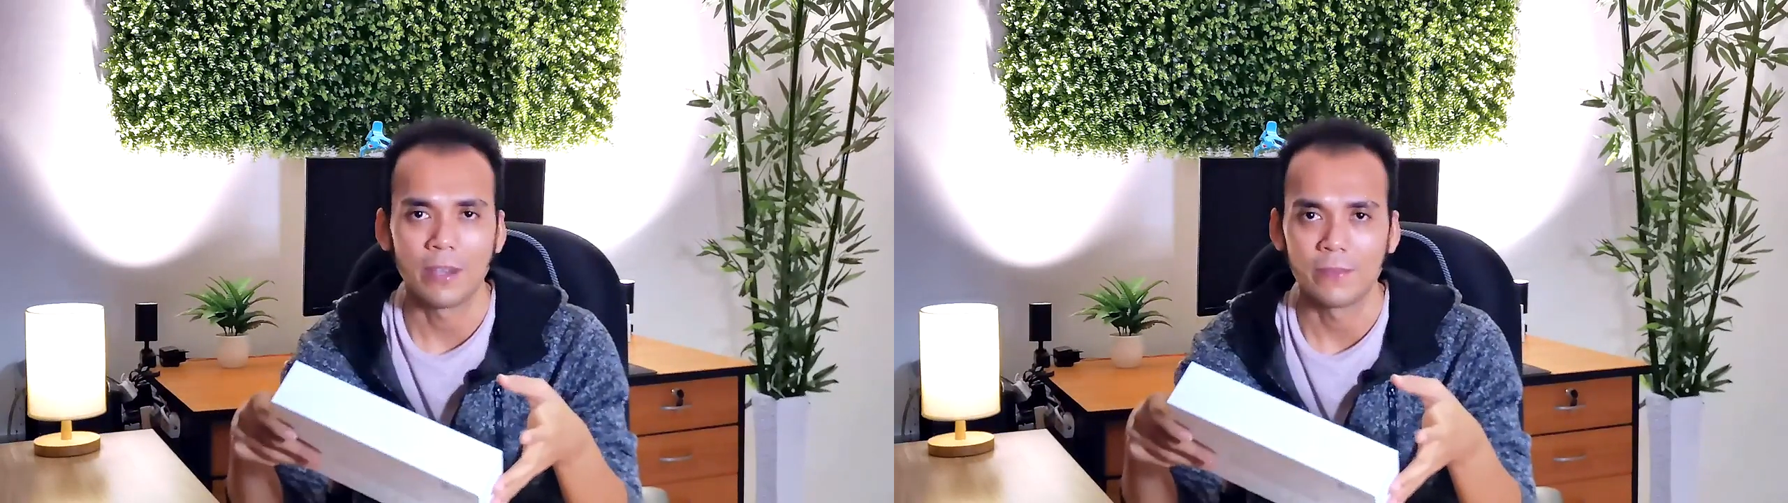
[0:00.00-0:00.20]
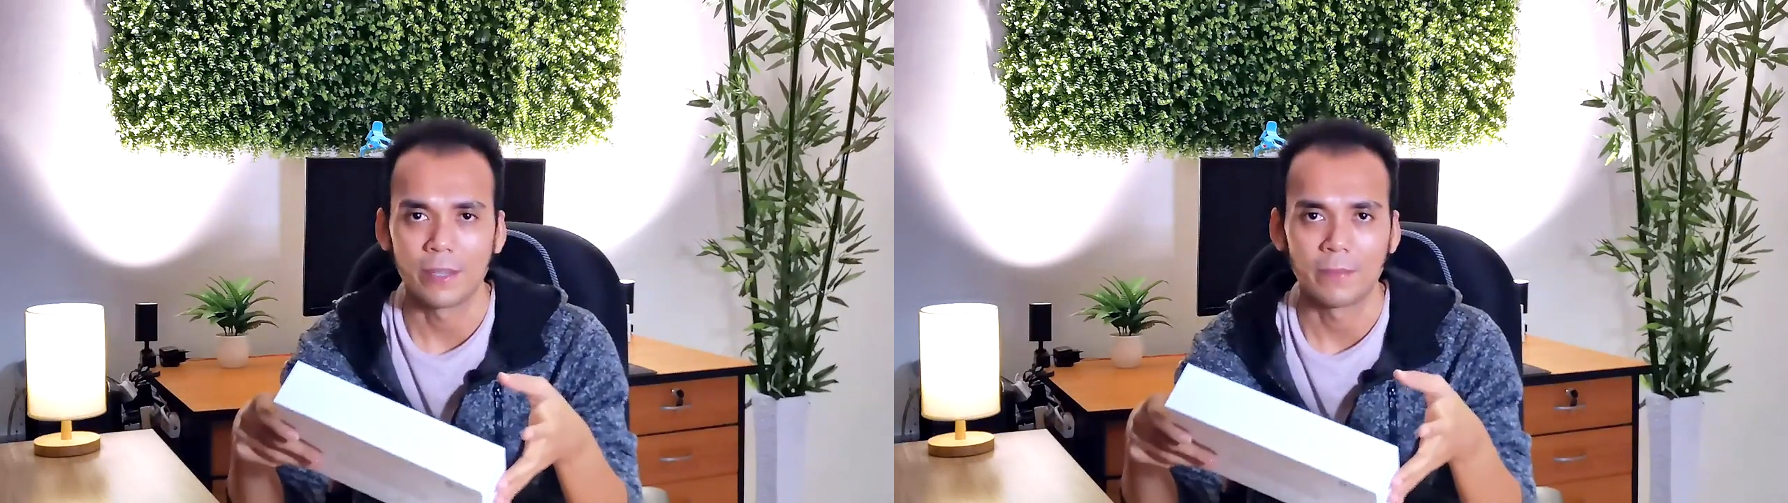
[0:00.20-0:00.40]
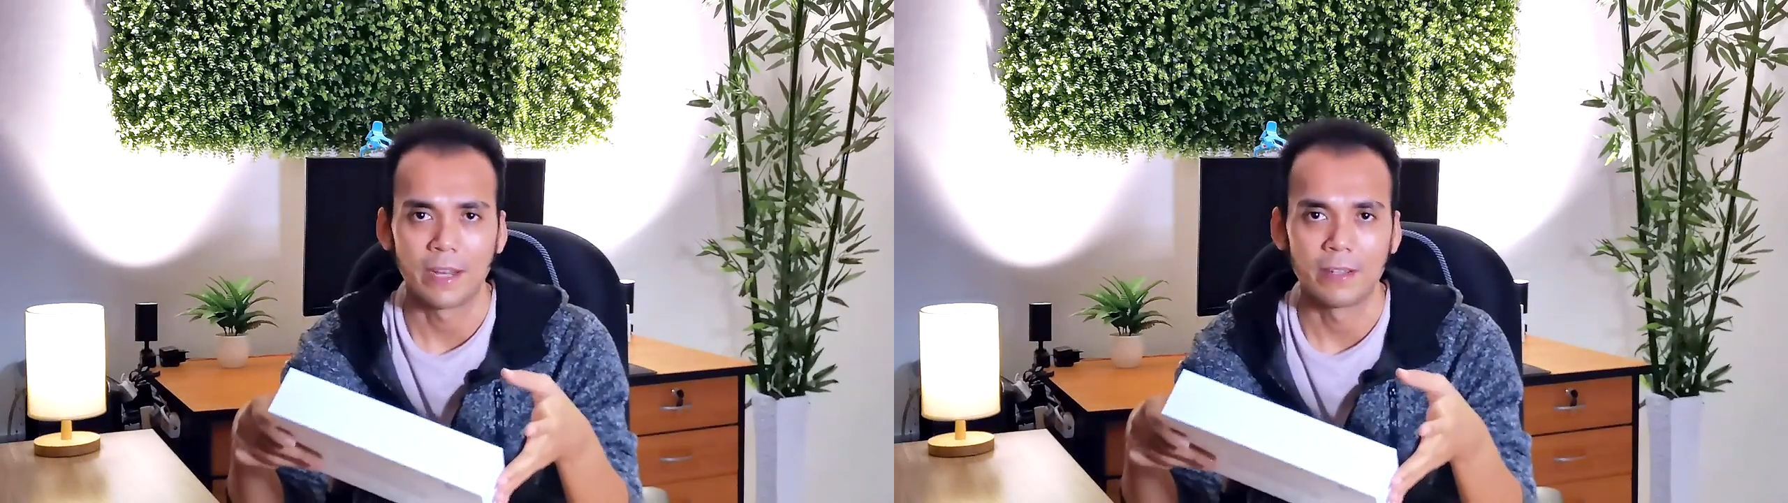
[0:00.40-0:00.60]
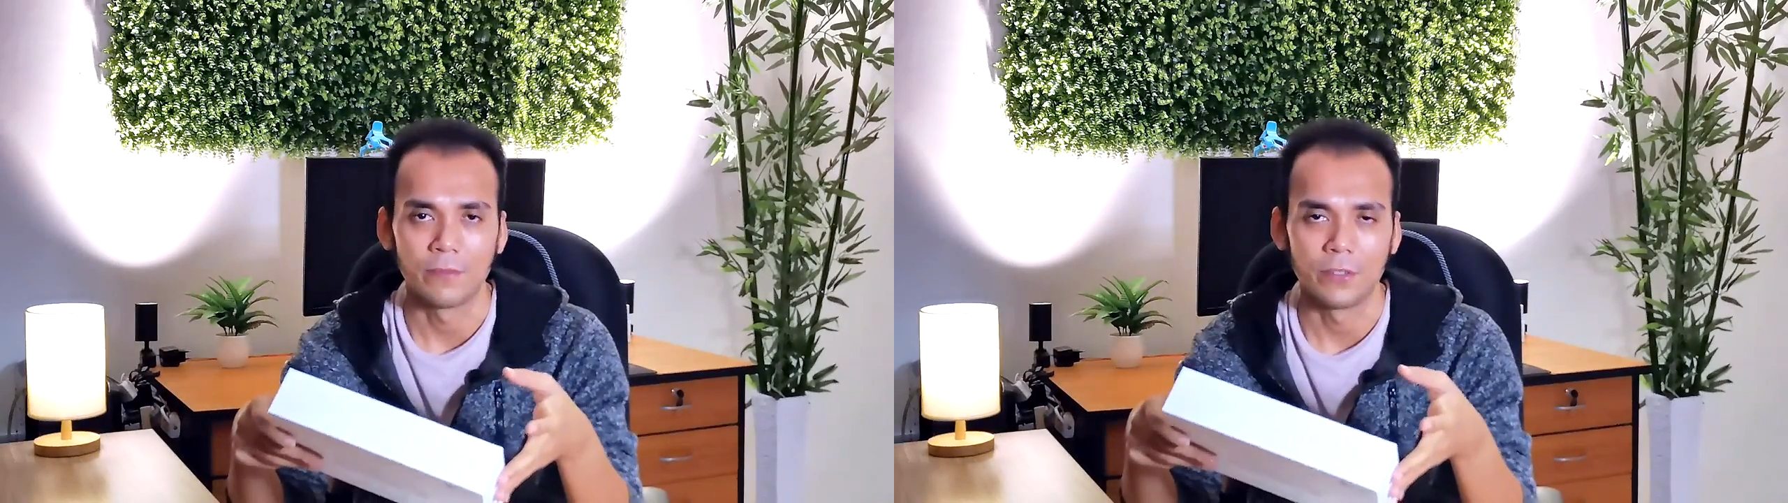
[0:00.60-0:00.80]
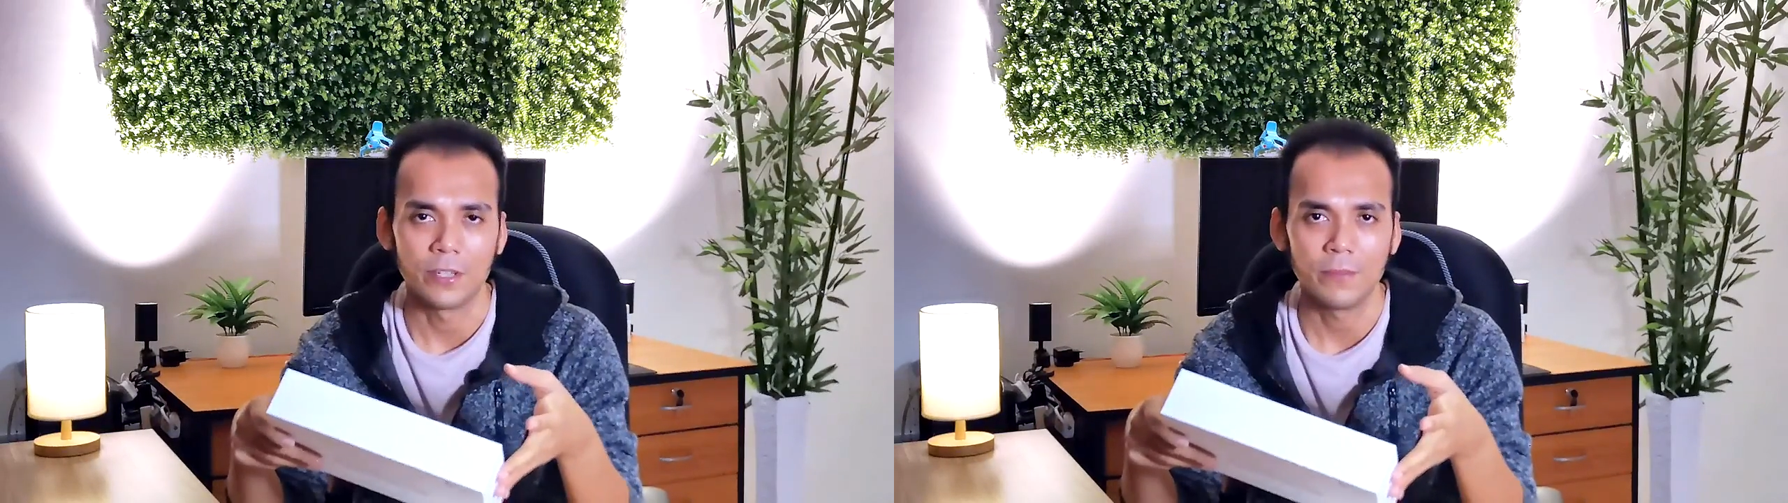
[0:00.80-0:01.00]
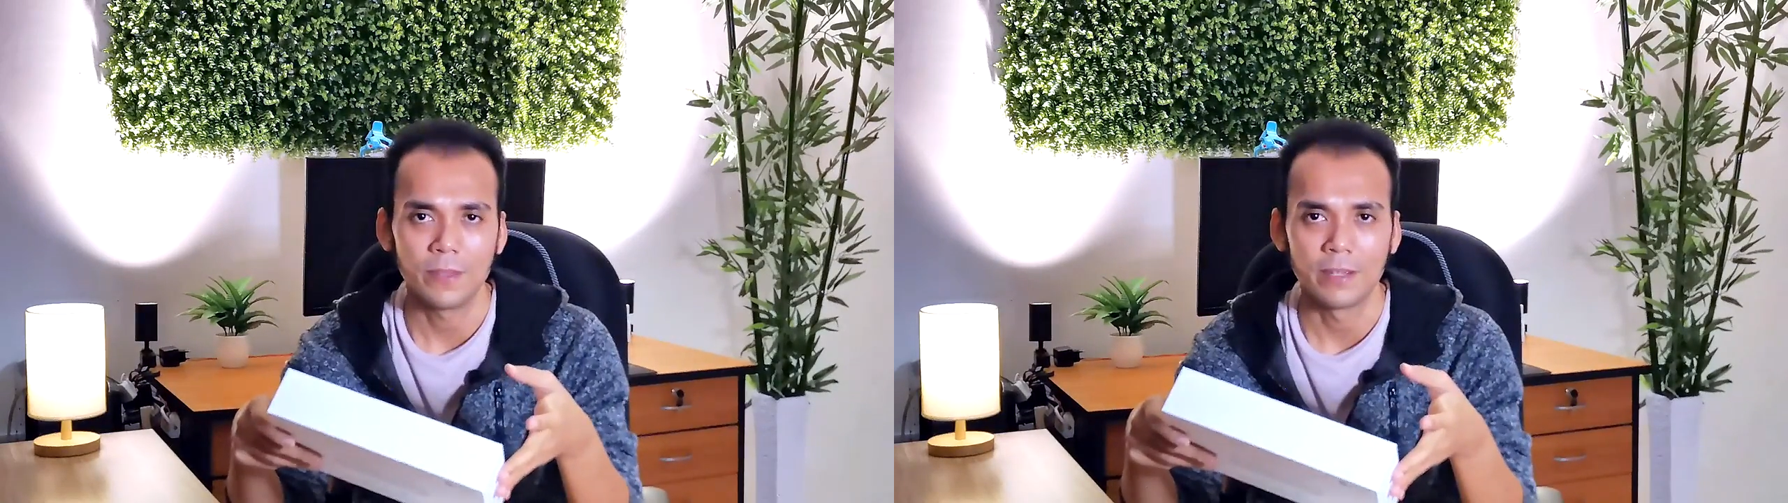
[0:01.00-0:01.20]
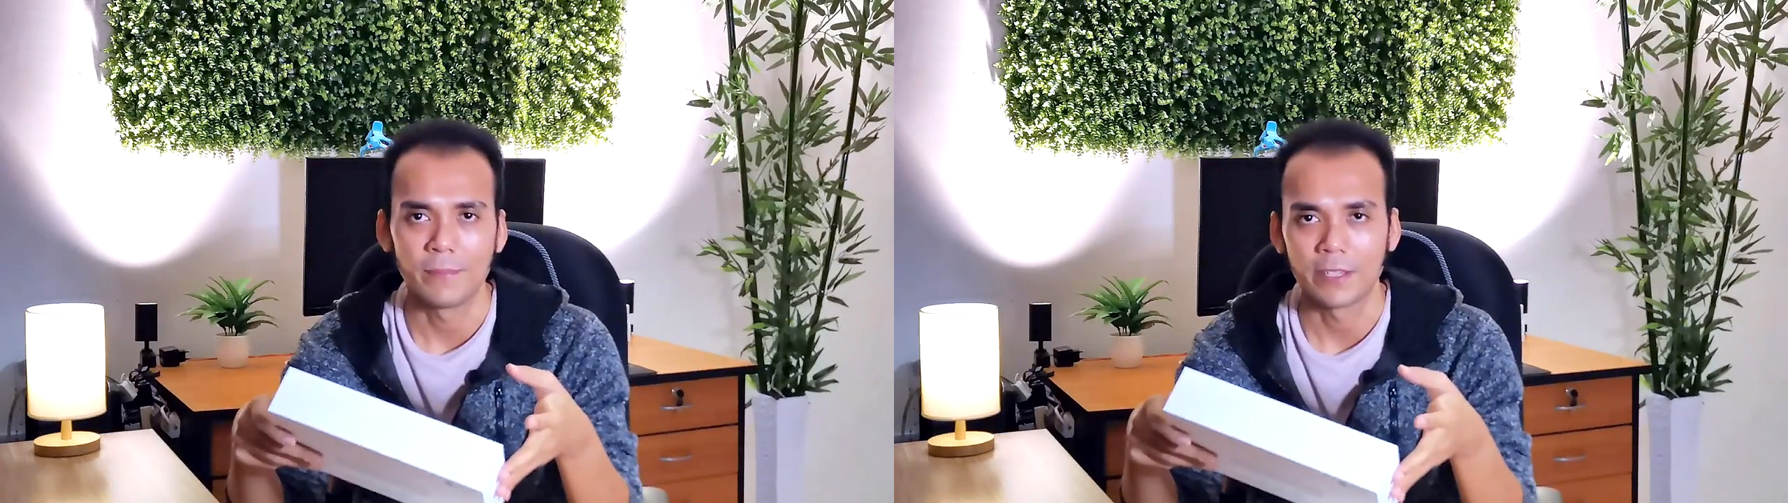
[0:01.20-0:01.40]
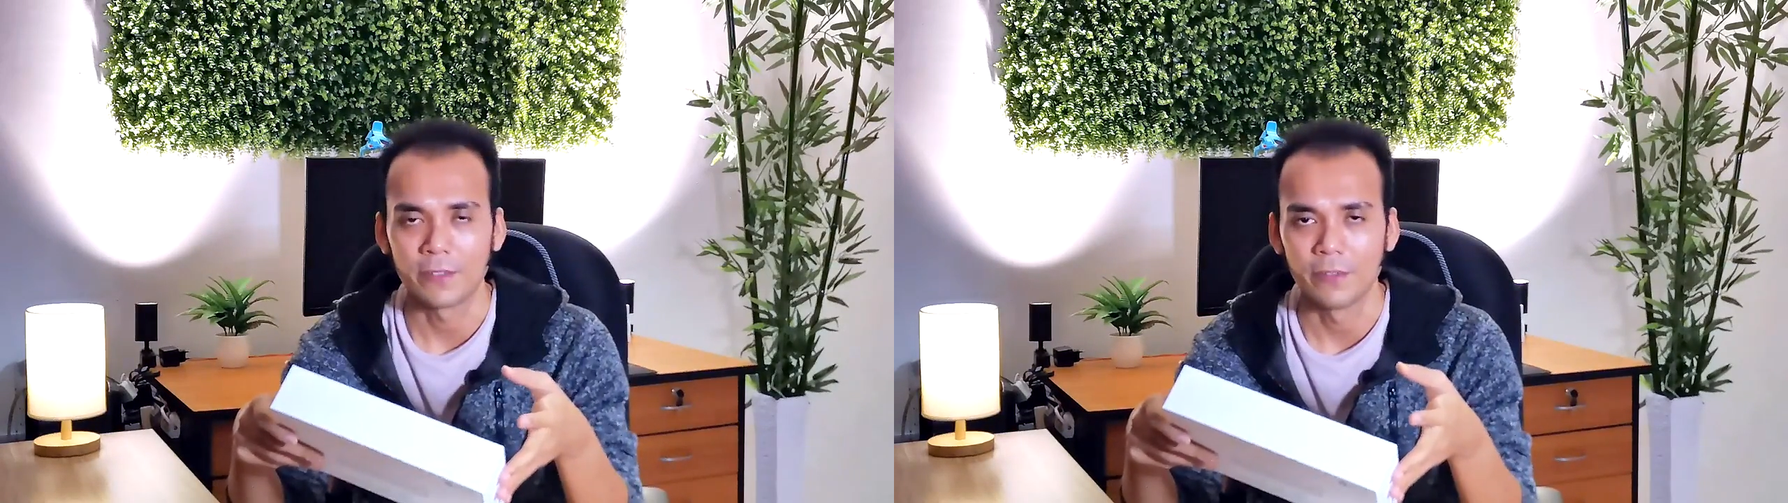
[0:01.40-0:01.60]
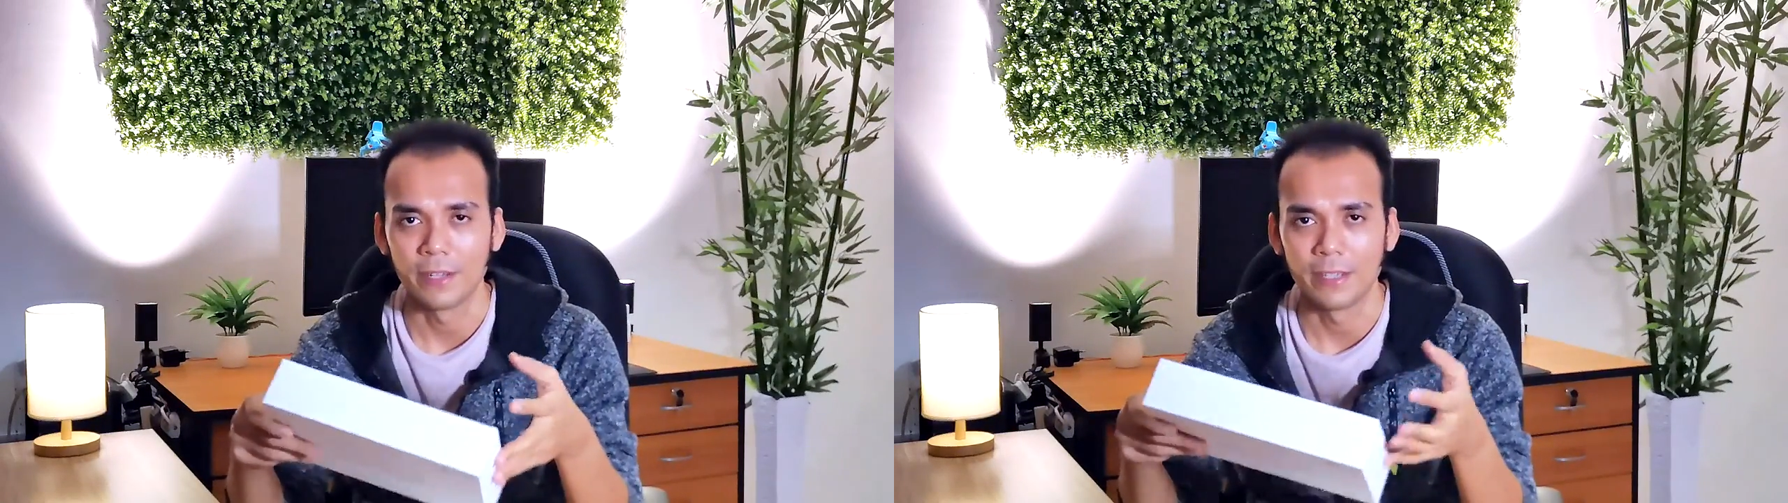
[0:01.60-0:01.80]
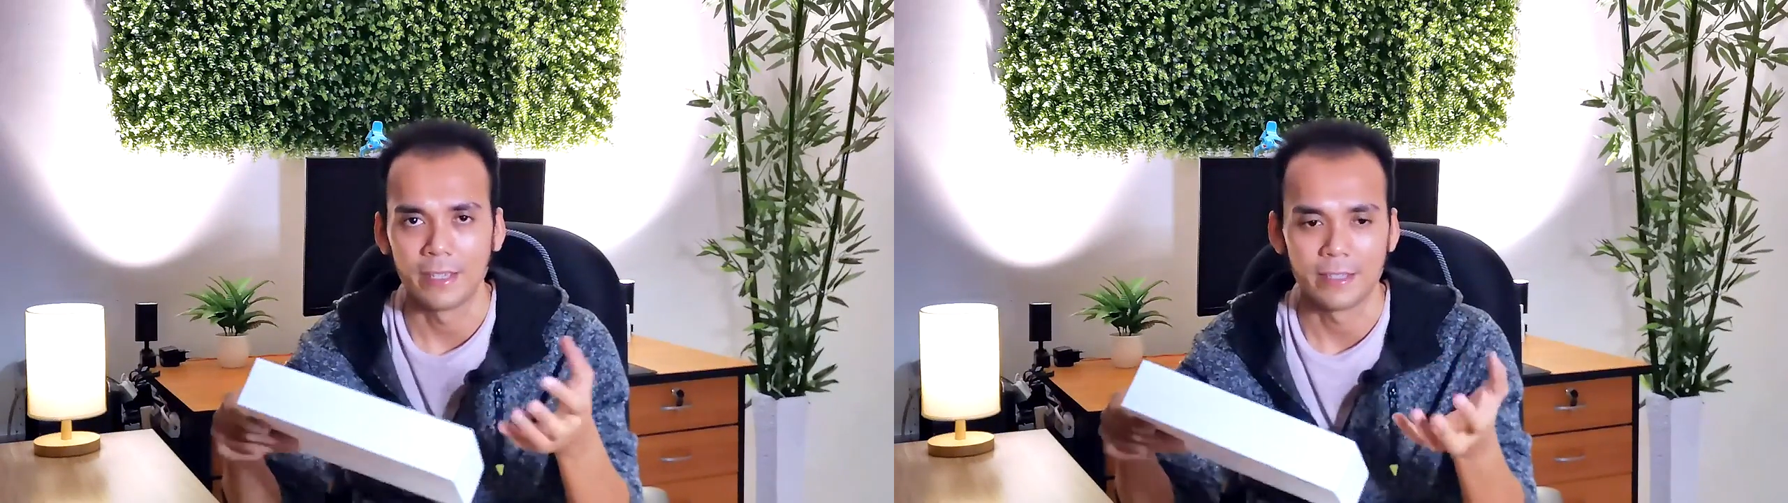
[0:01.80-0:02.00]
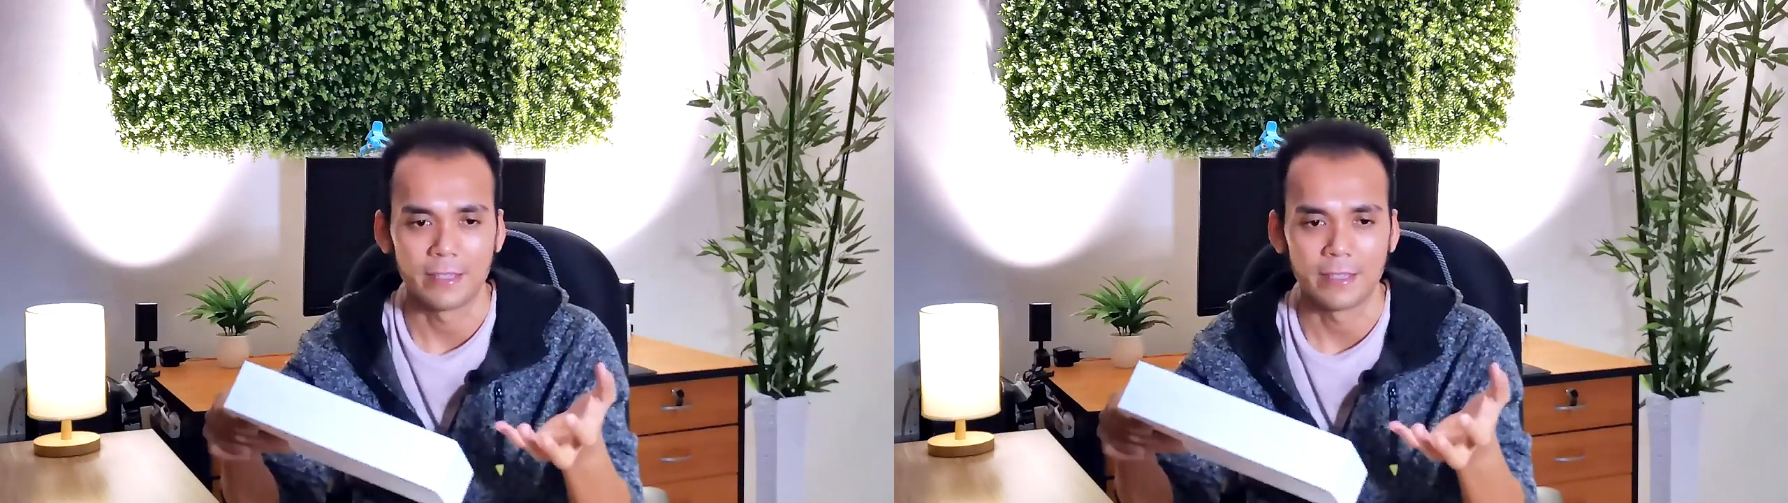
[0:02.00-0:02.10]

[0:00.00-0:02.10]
have some kind of germs and bacteria that